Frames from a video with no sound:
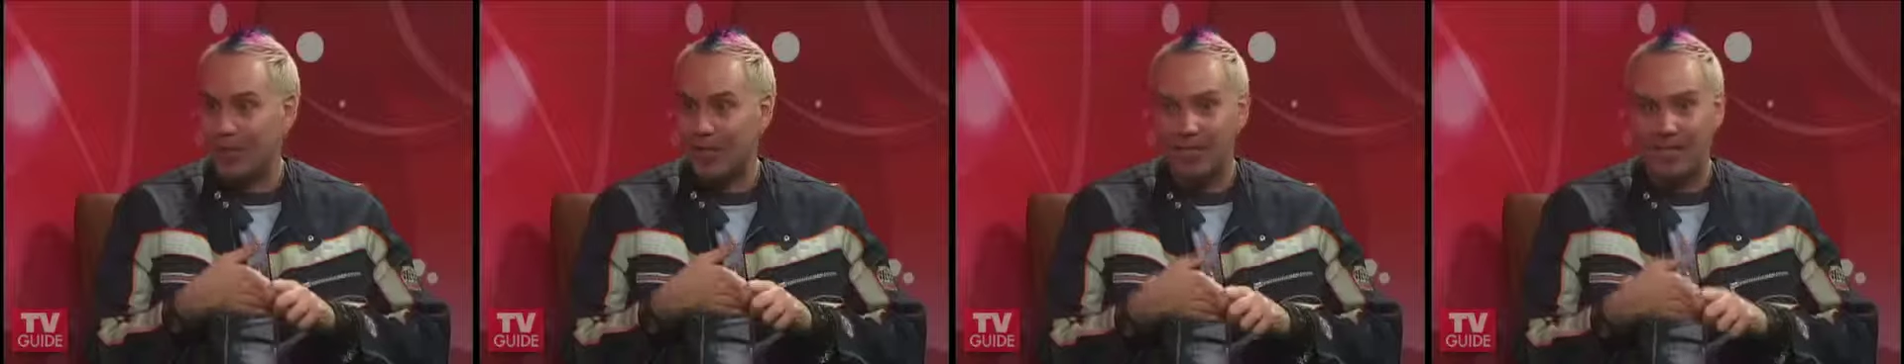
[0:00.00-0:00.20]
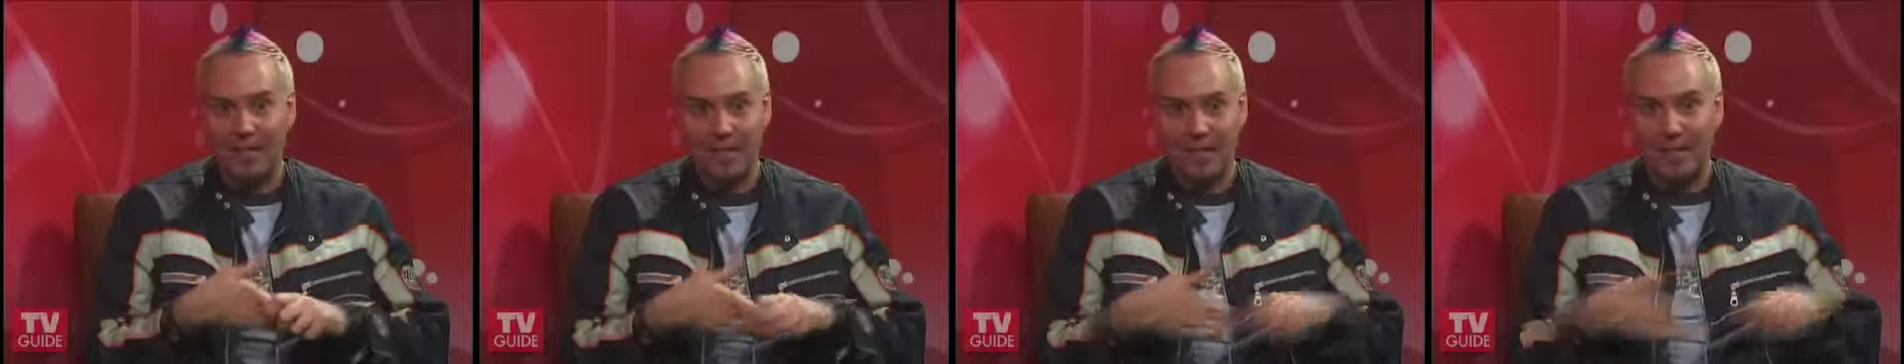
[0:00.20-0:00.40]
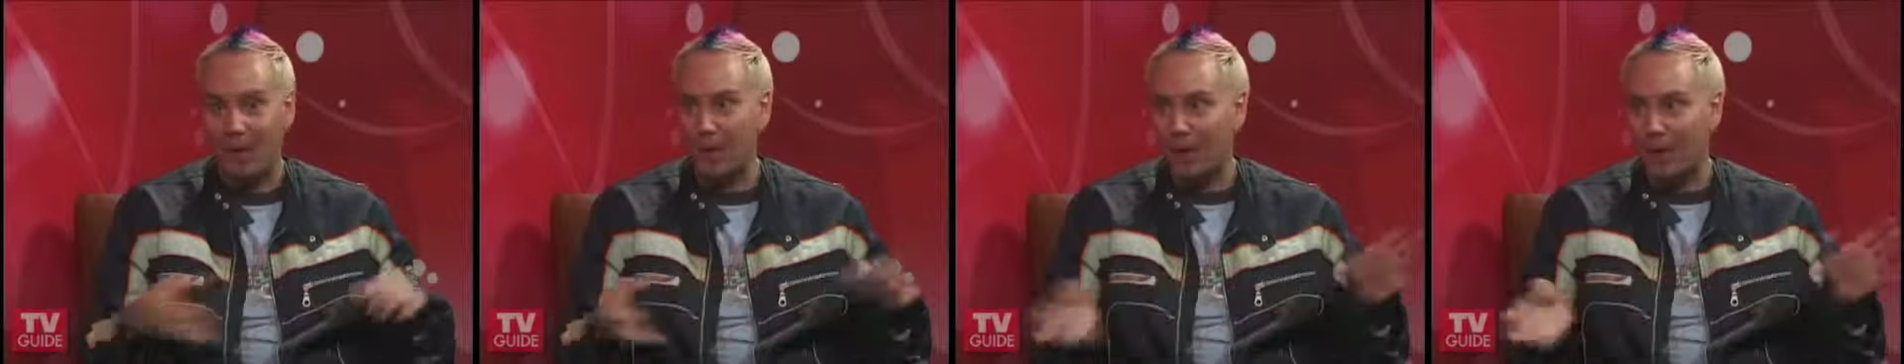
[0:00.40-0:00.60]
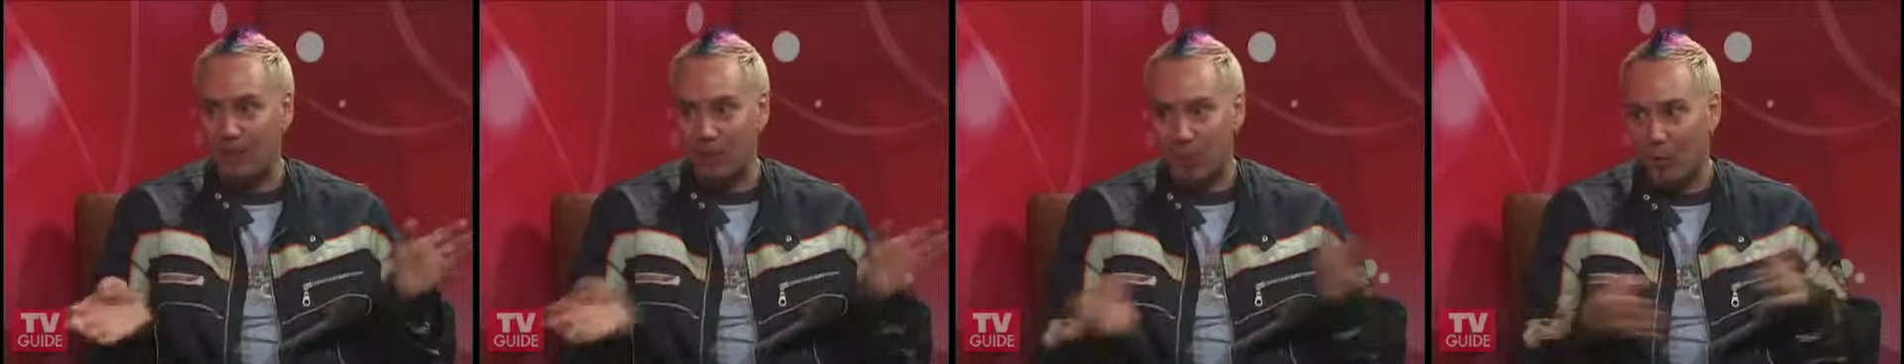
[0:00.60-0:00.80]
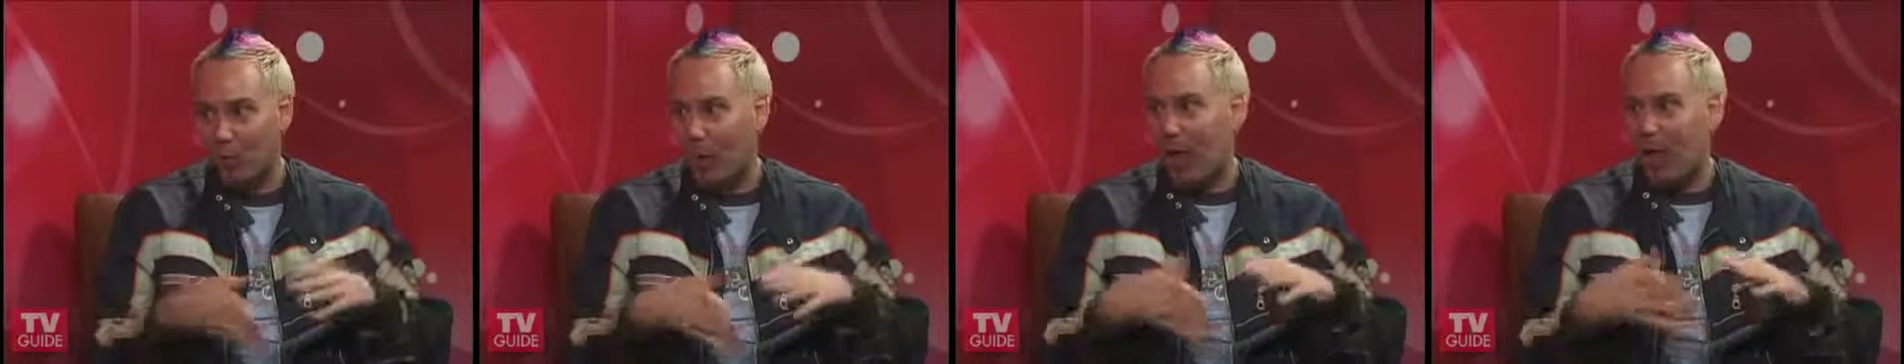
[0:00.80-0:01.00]
I said, we have
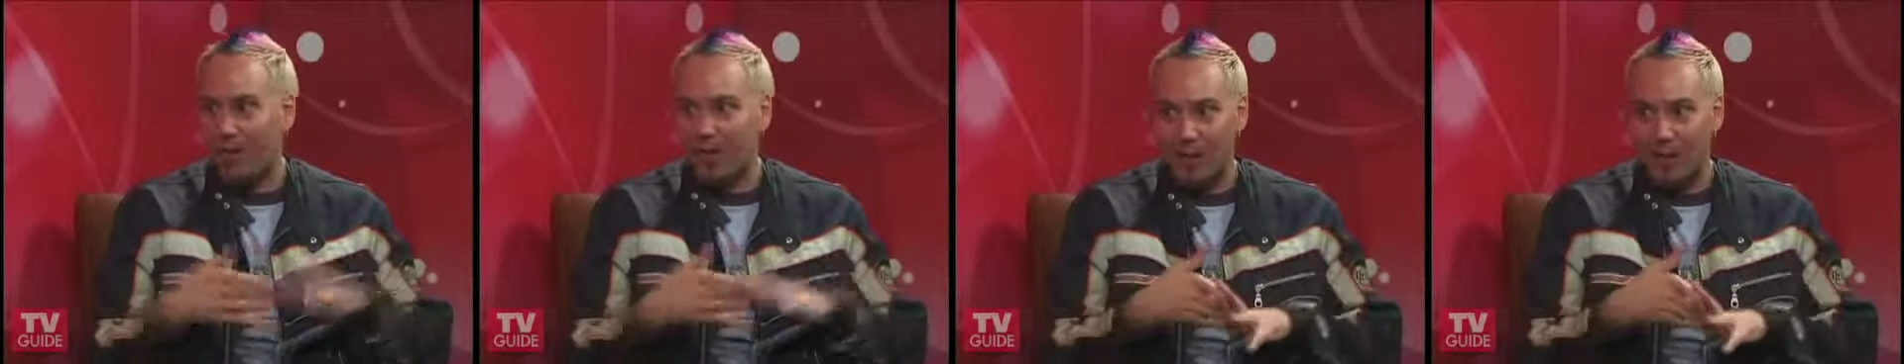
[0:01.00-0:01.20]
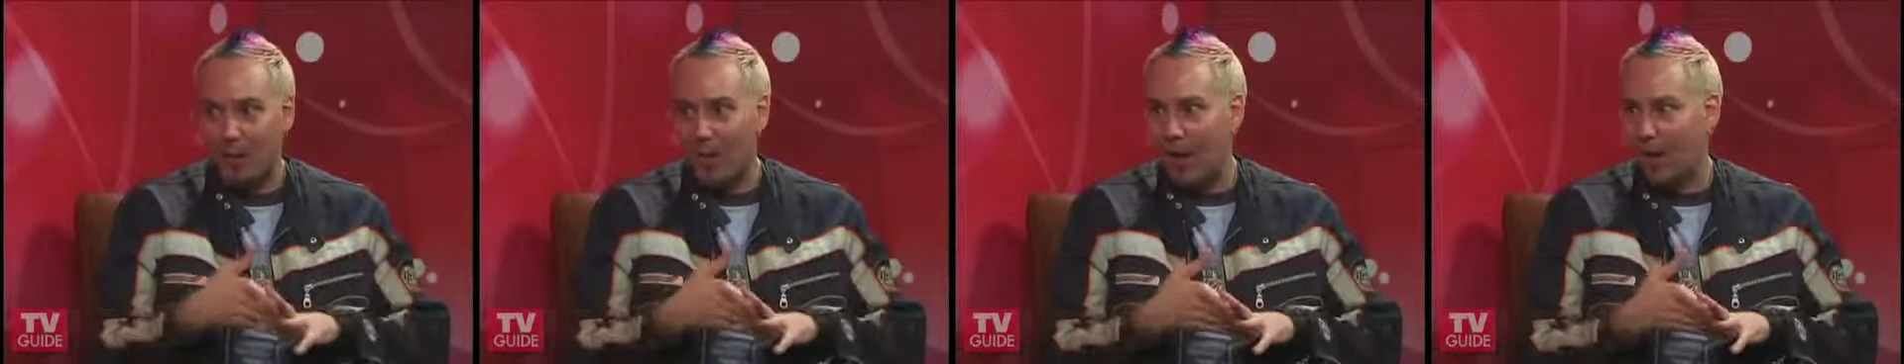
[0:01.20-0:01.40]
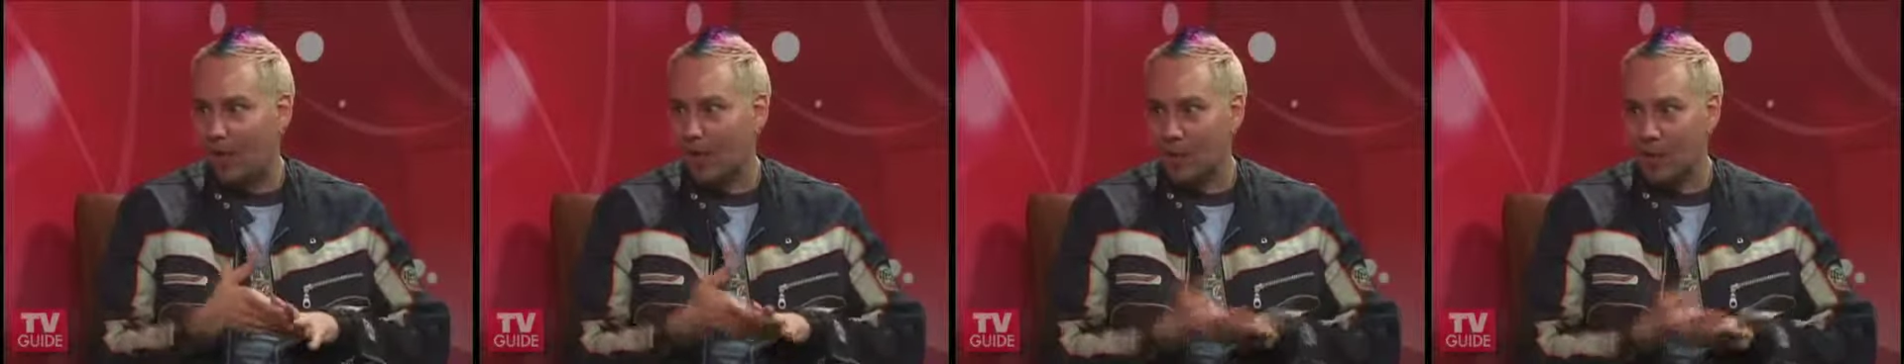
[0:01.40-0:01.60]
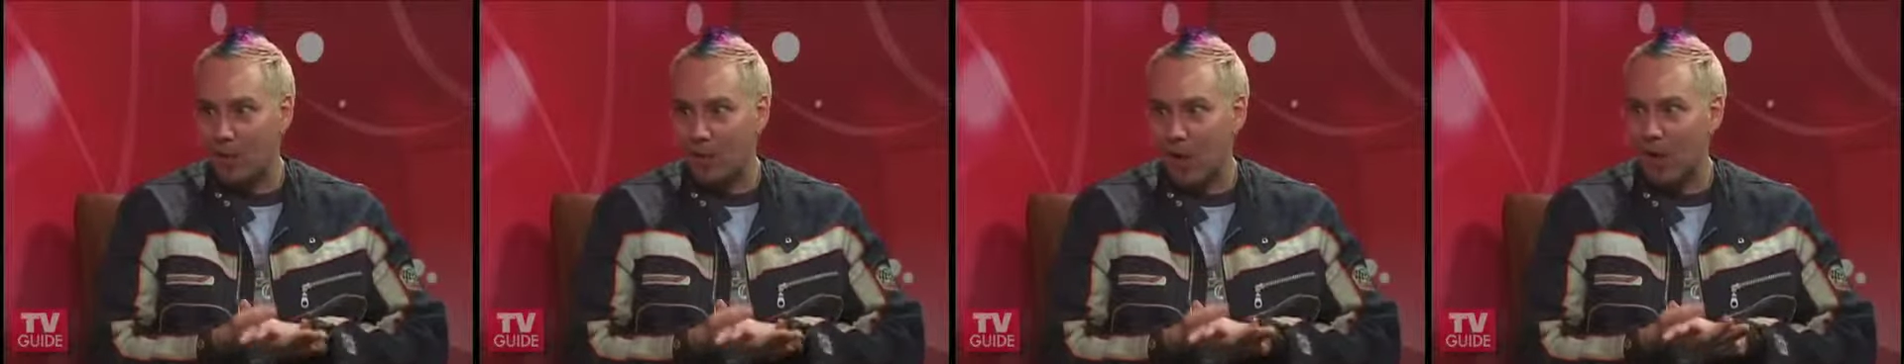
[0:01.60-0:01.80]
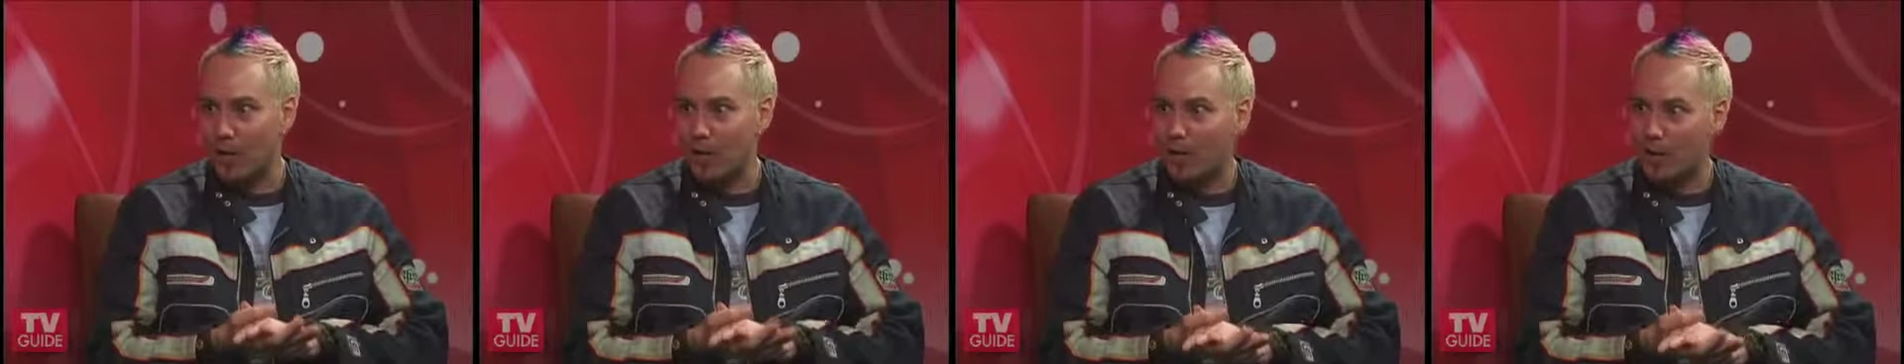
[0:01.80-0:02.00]
to rally around the
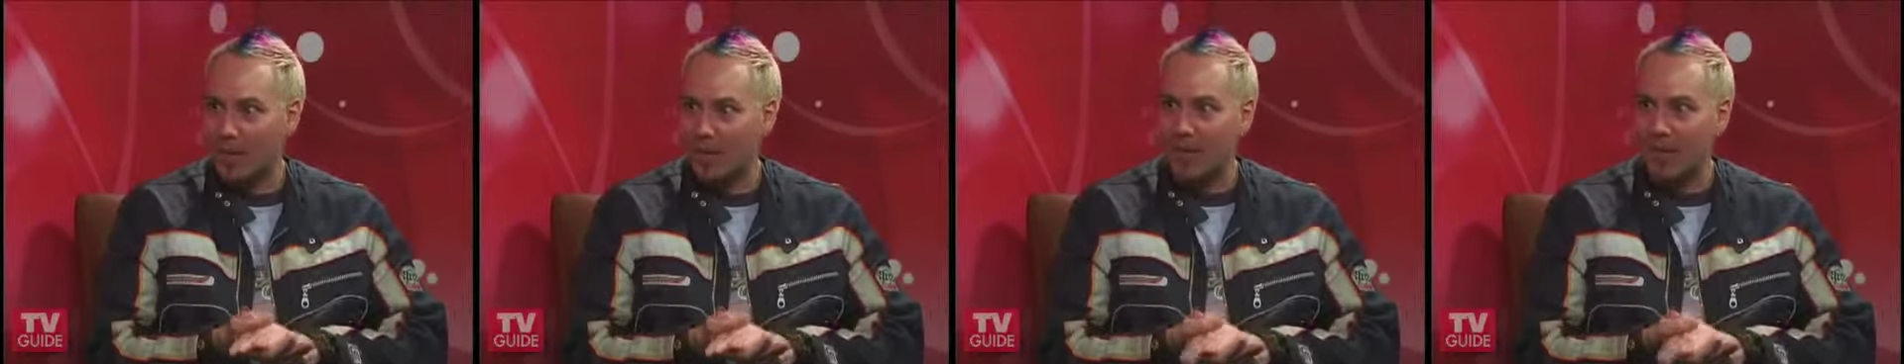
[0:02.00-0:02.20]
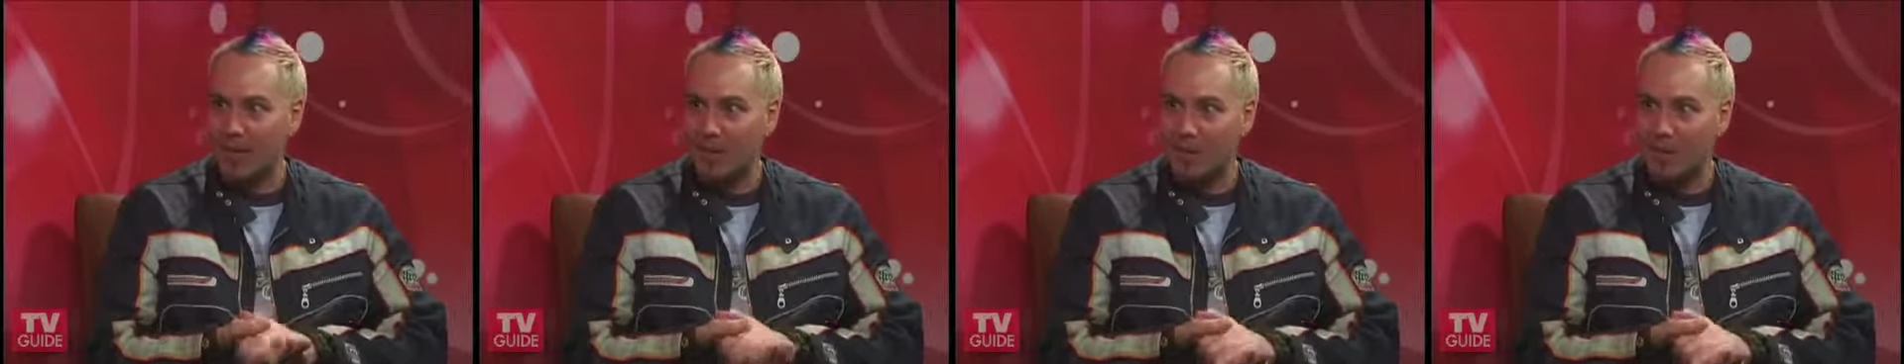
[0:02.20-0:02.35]
swatch bin,